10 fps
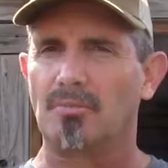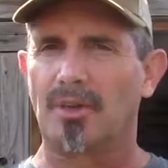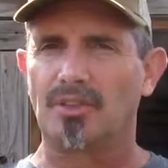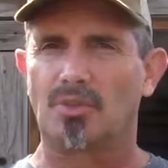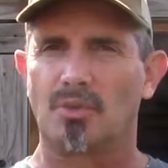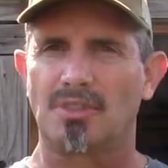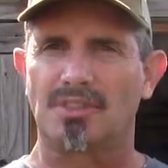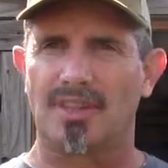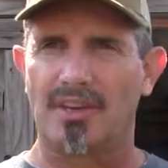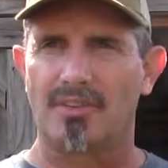bucks. Of course,
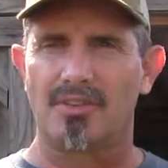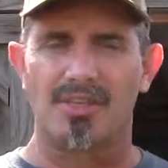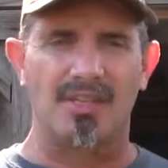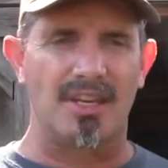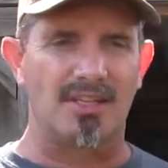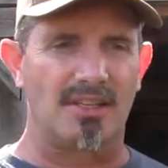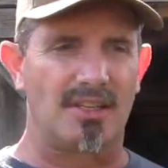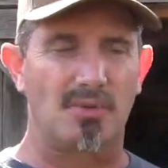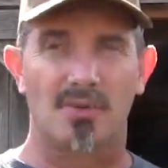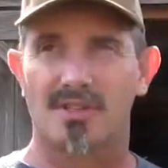it's later in the season.
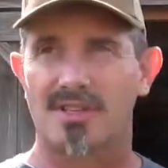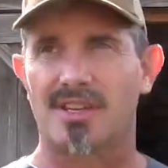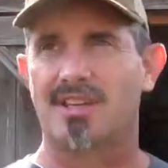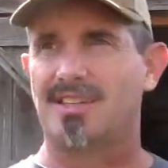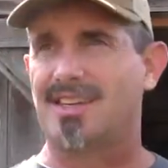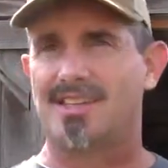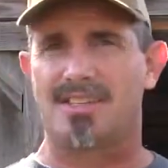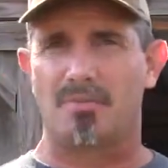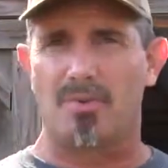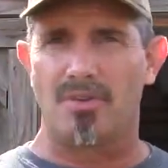This was
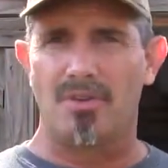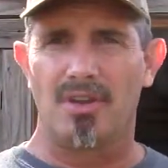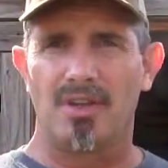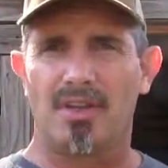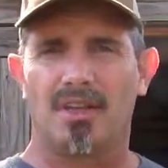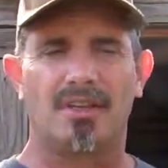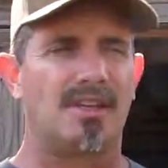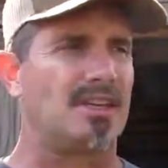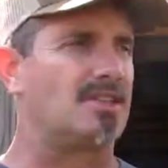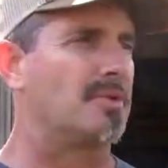December, into
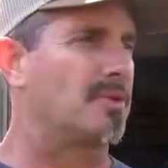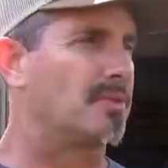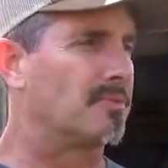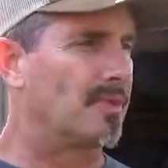December.